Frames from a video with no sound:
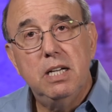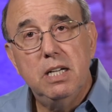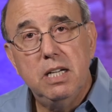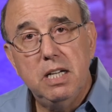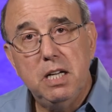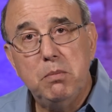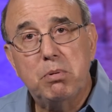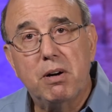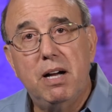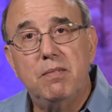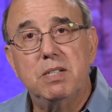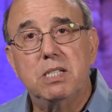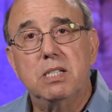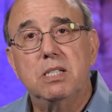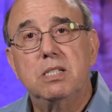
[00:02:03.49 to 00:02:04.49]
he
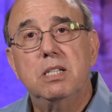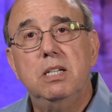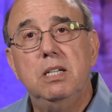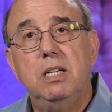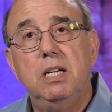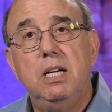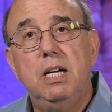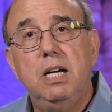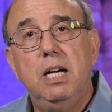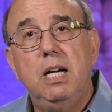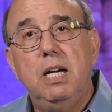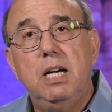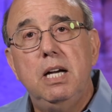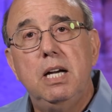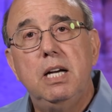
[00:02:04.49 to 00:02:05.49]
promises.
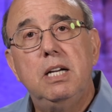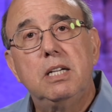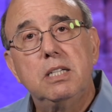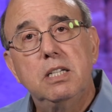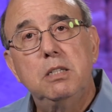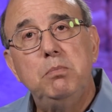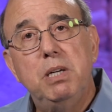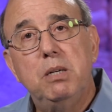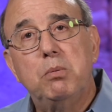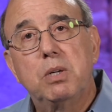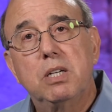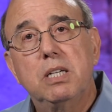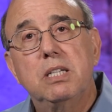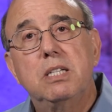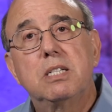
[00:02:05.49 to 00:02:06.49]
In a little bit, we're
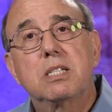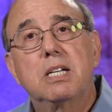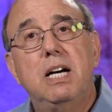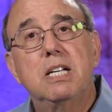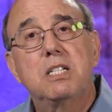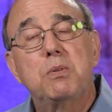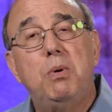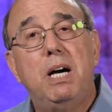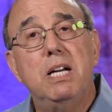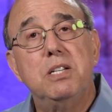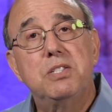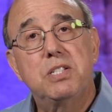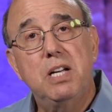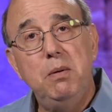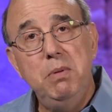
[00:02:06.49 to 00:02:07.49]
going to discuss why
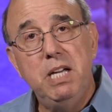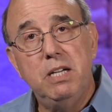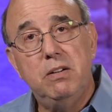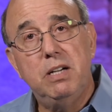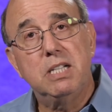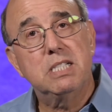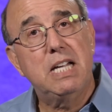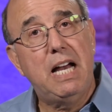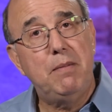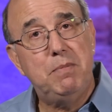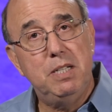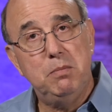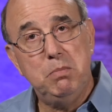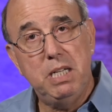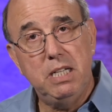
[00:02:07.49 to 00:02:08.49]
some healings happen
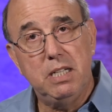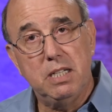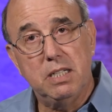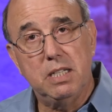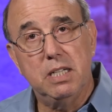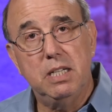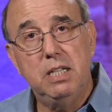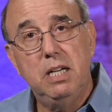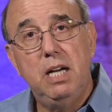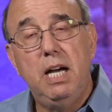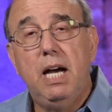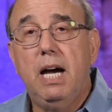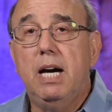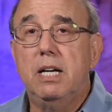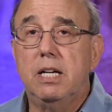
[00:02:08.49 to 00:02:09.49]
immediately
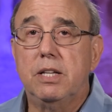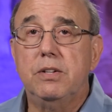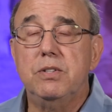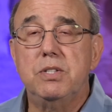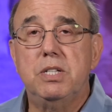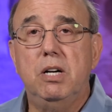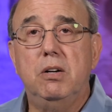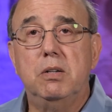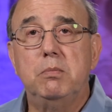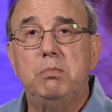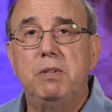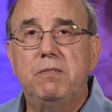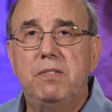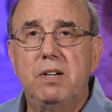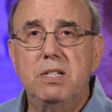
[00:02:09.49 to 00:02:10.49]
and others don't.
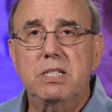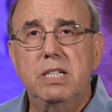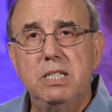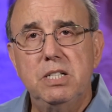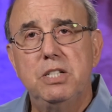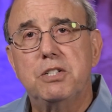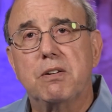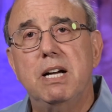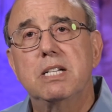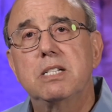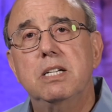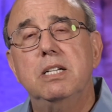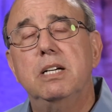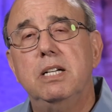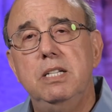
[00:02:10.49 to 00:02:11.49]
But first, let's address
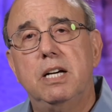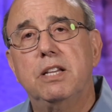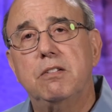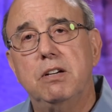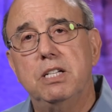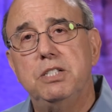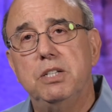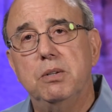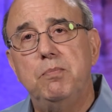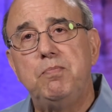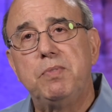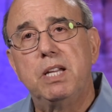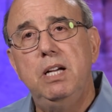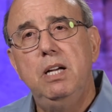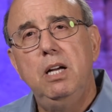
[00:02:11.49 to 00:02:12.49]
another issue.
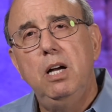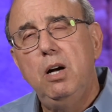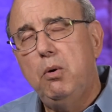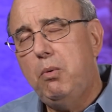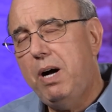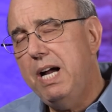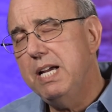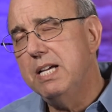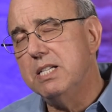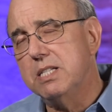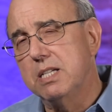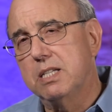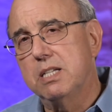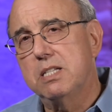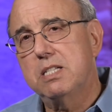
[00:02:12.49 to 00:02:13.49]
Why is
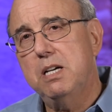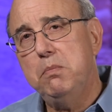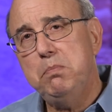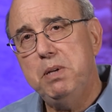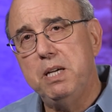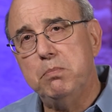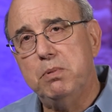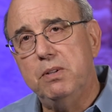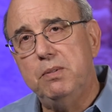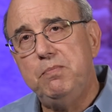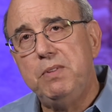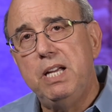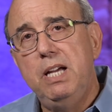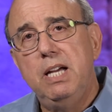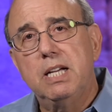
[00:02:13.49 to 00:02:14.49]
it that some people
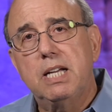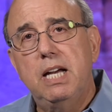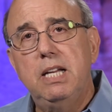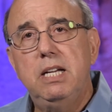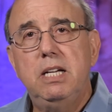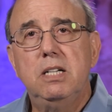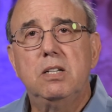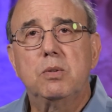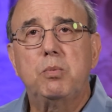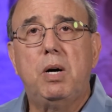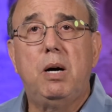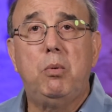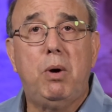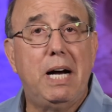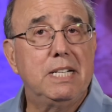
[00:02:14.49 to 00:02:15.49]
get healed
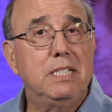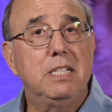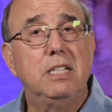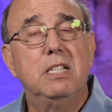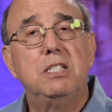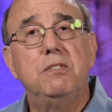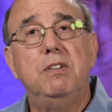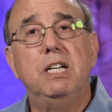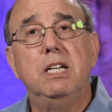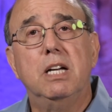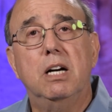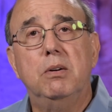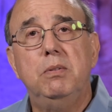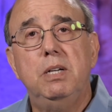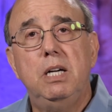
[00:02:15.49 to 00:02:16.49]
while watching this video?